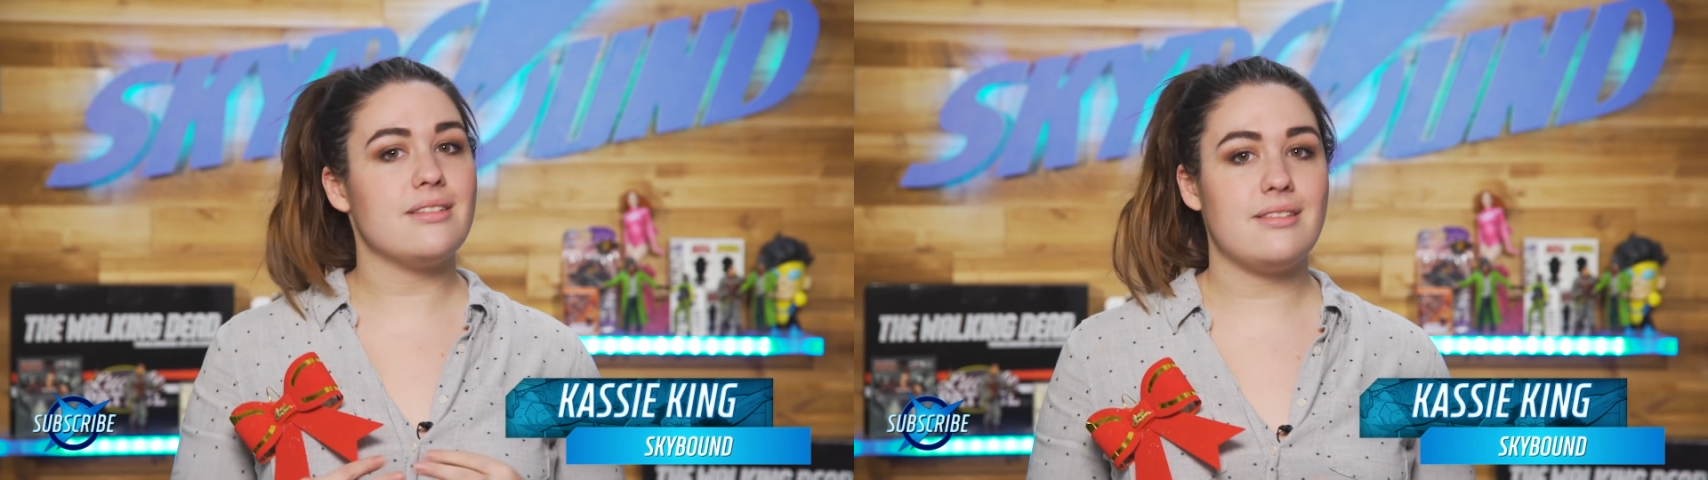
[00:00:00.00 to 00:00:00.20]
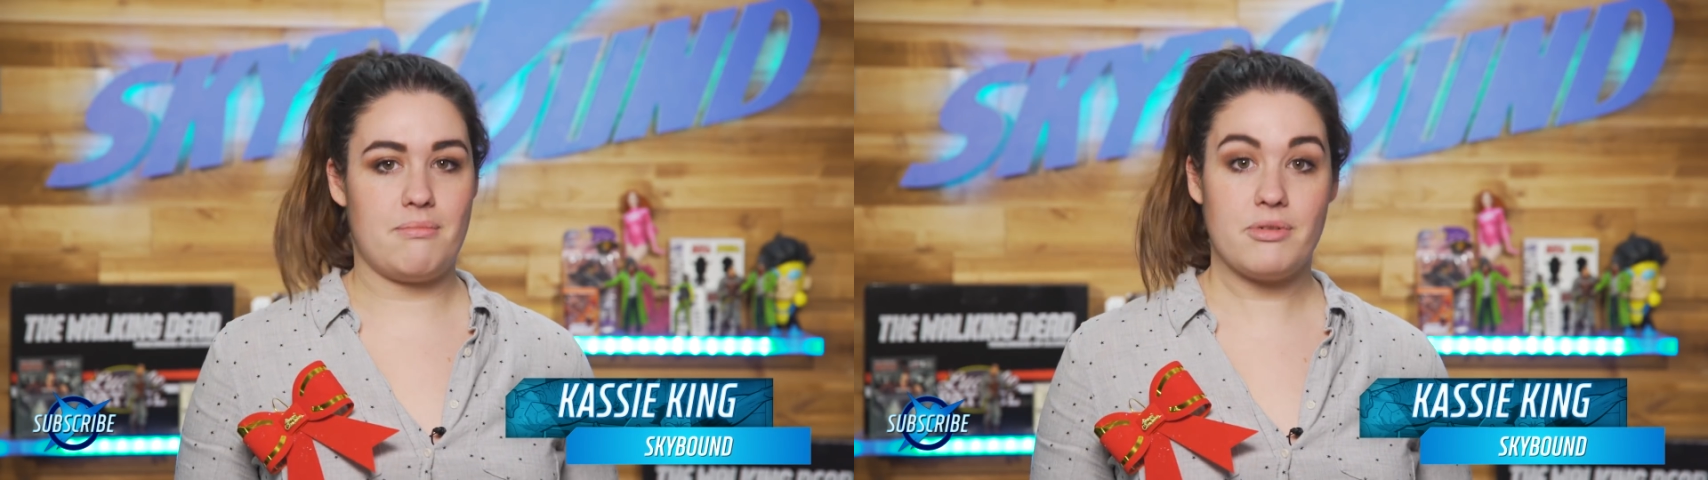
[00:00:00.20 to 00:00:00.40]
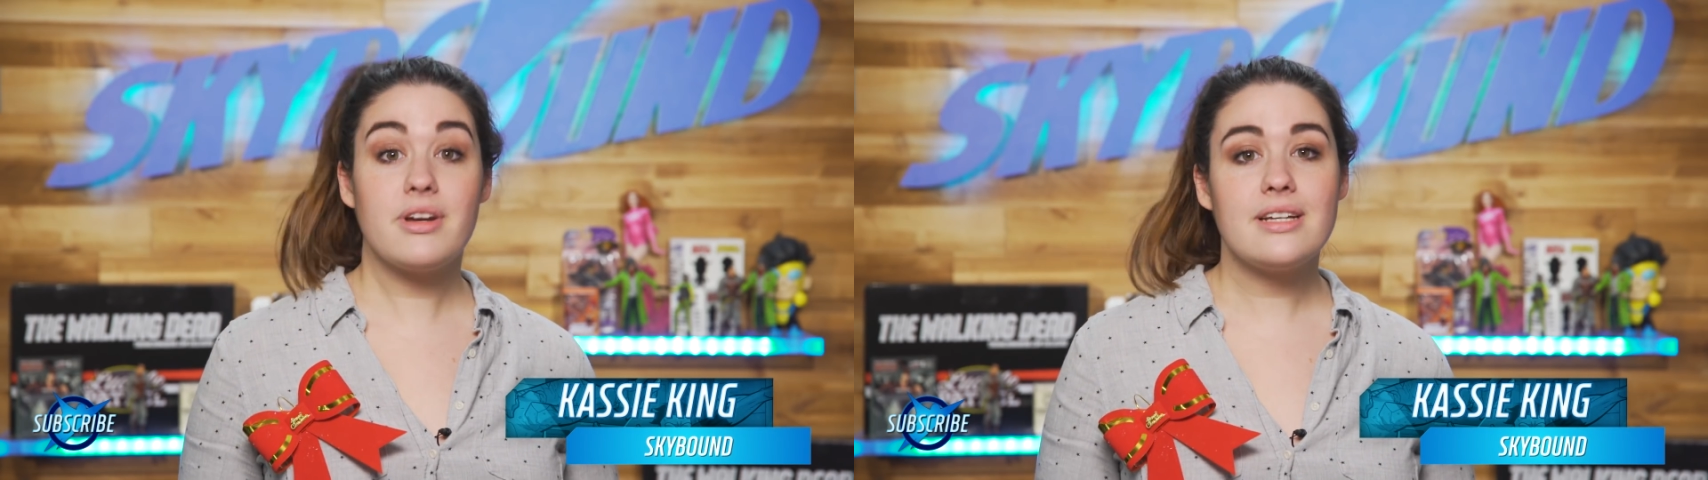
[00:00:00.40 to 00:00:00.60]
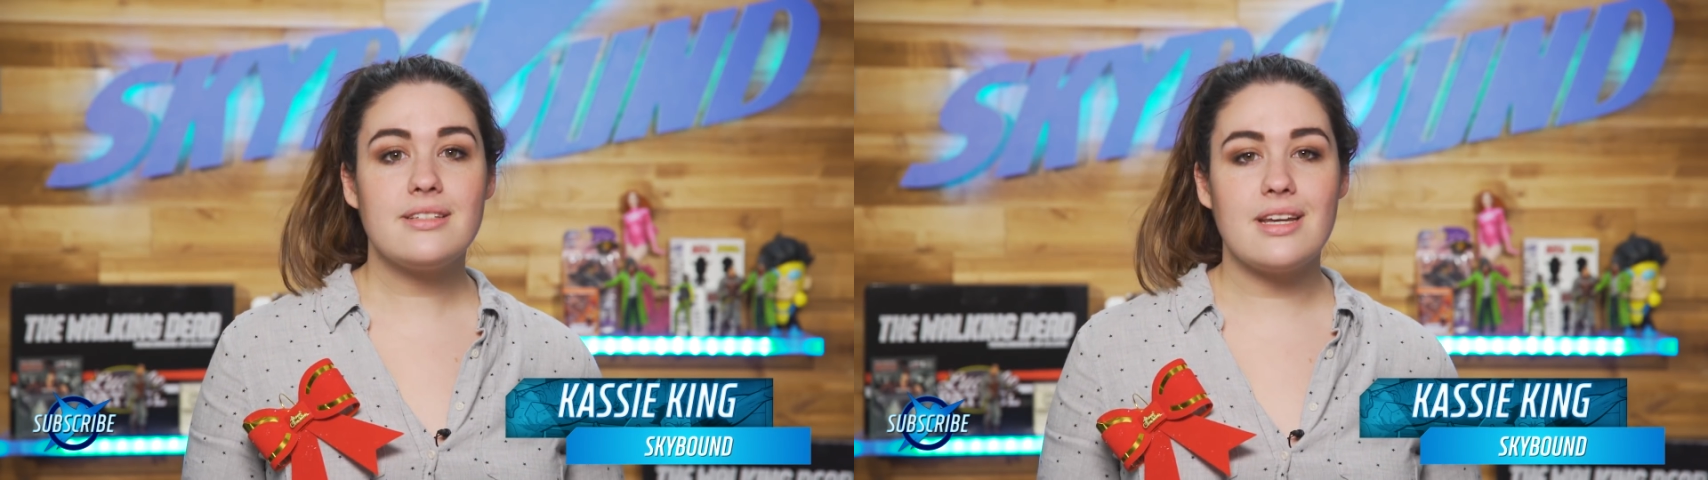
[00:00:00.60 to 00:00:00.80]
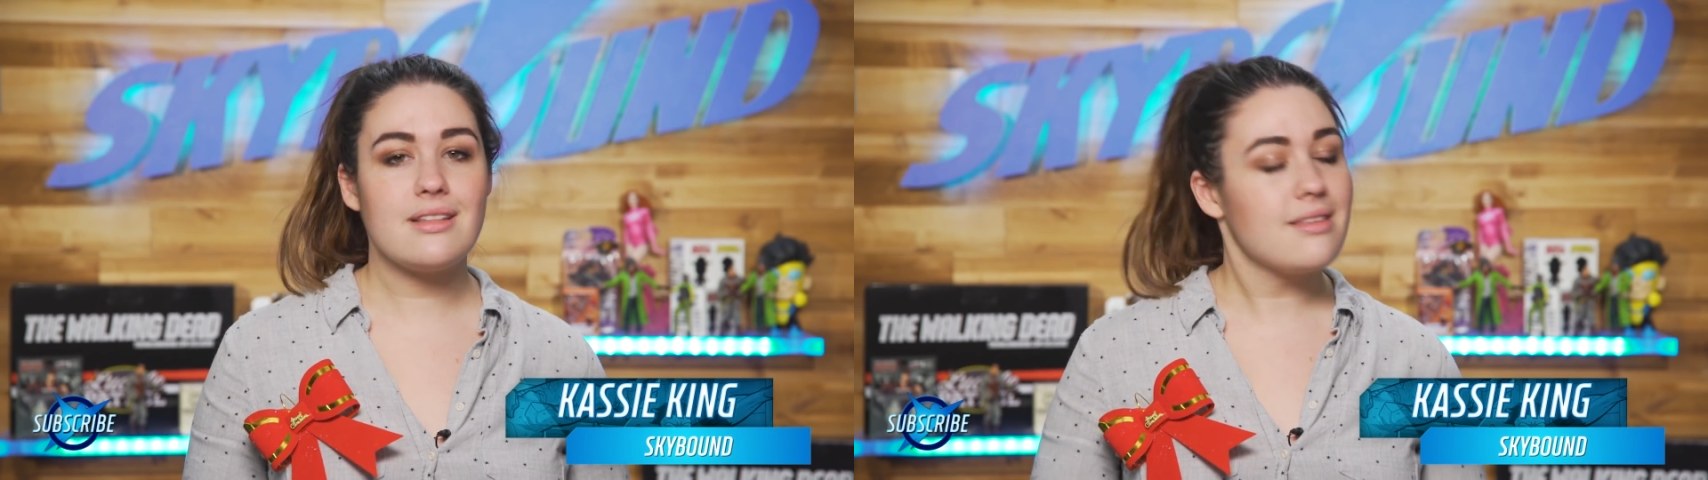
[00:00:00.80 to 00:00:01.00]
December
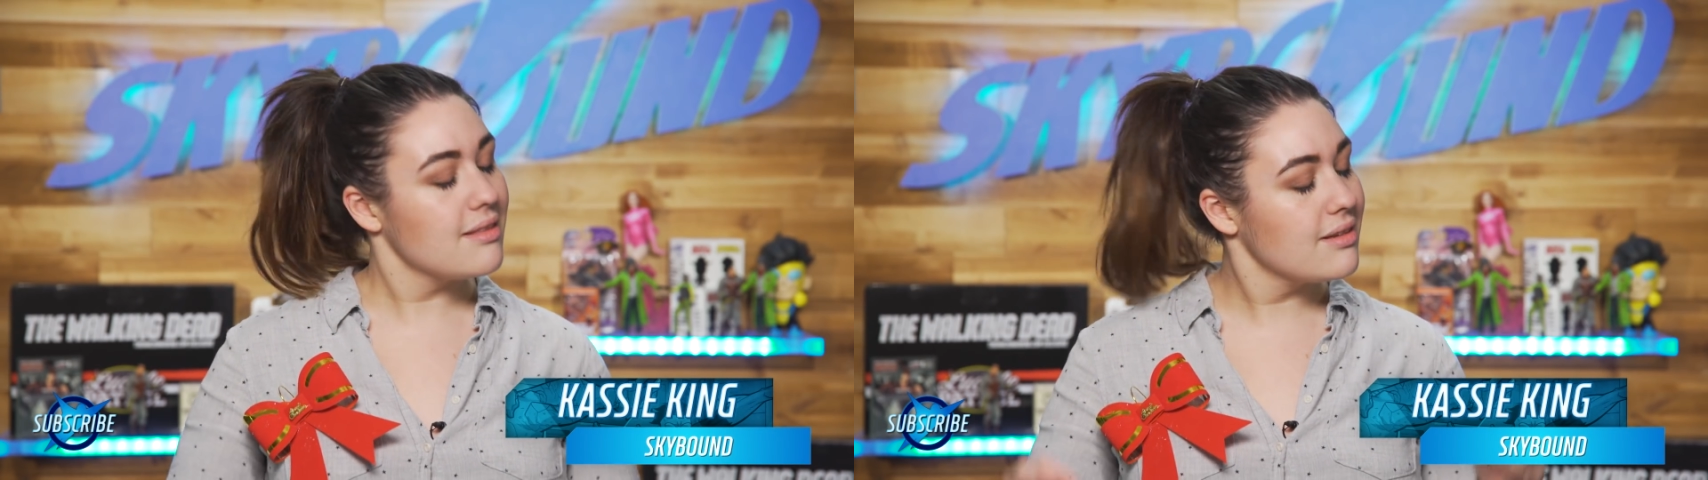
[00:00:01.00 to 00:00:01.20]
18th,